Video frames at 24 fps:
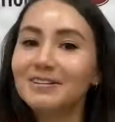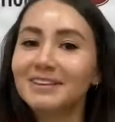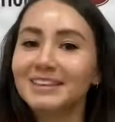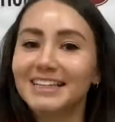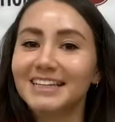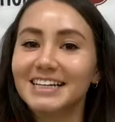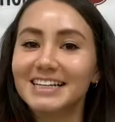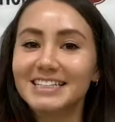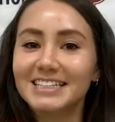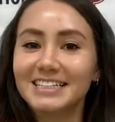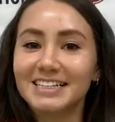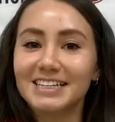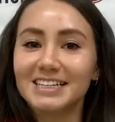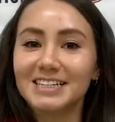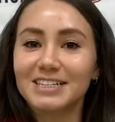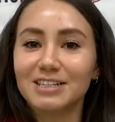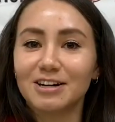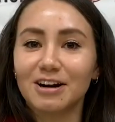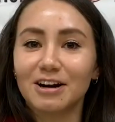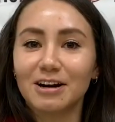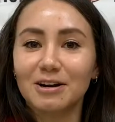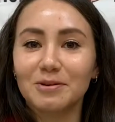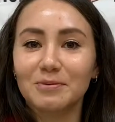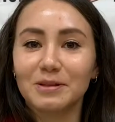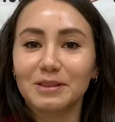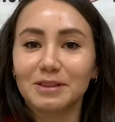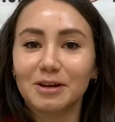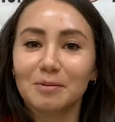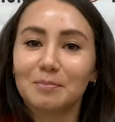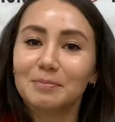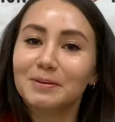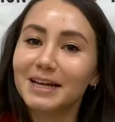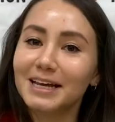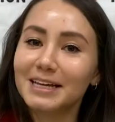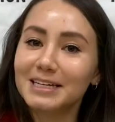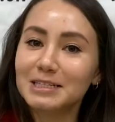let's get started with our
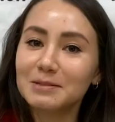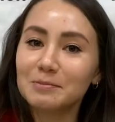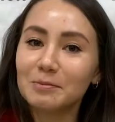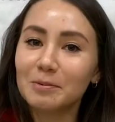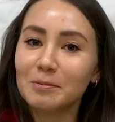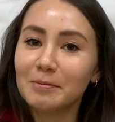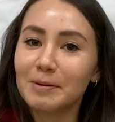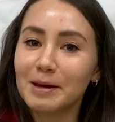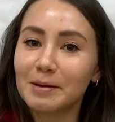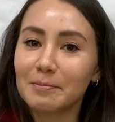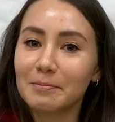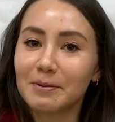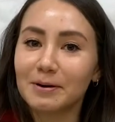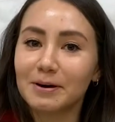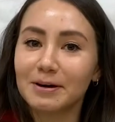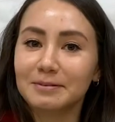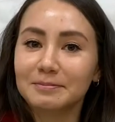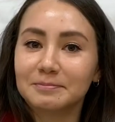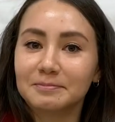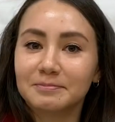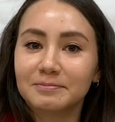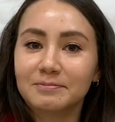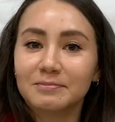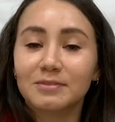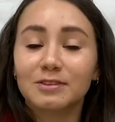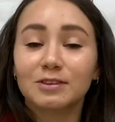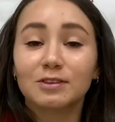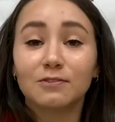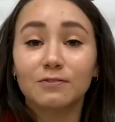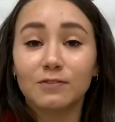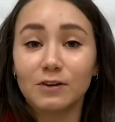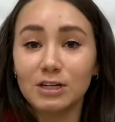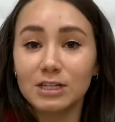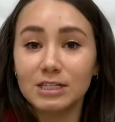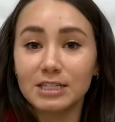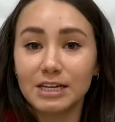plantable paper. The
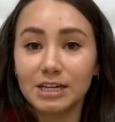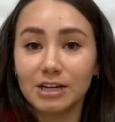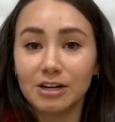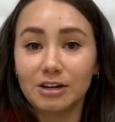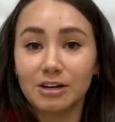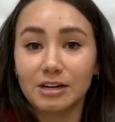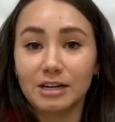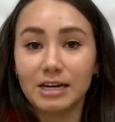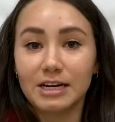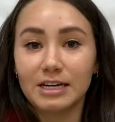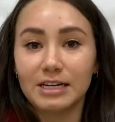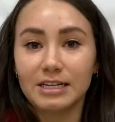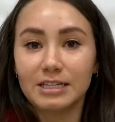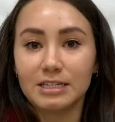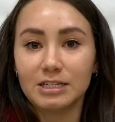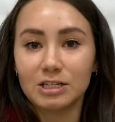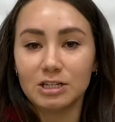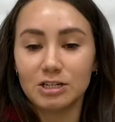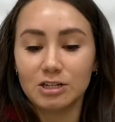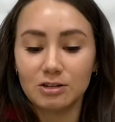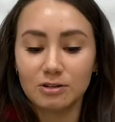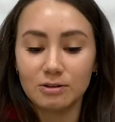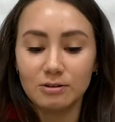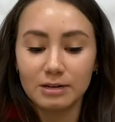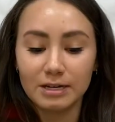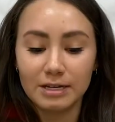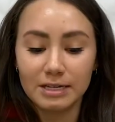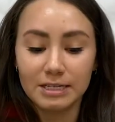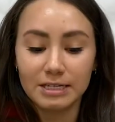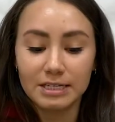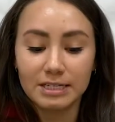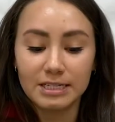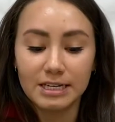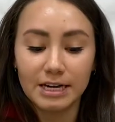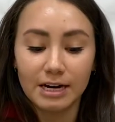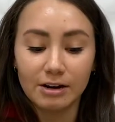first thing you're going to need to do
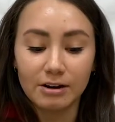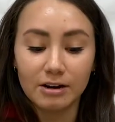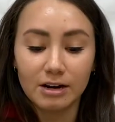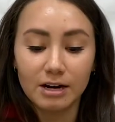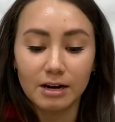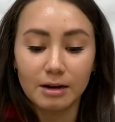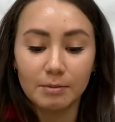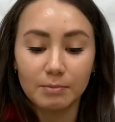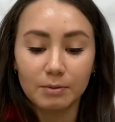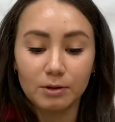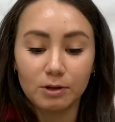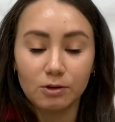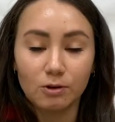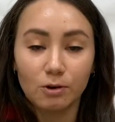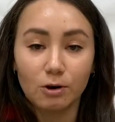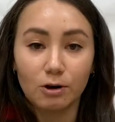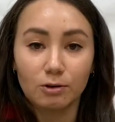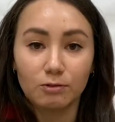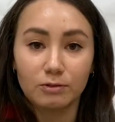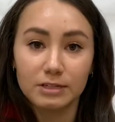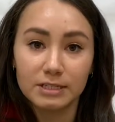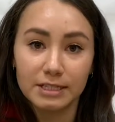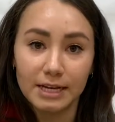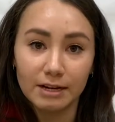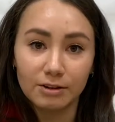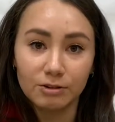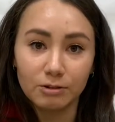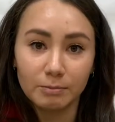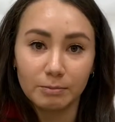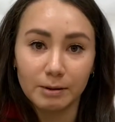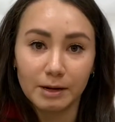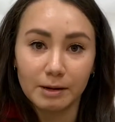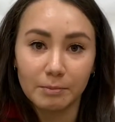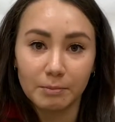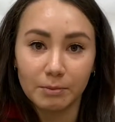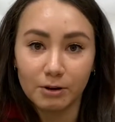is tear up your recycled paper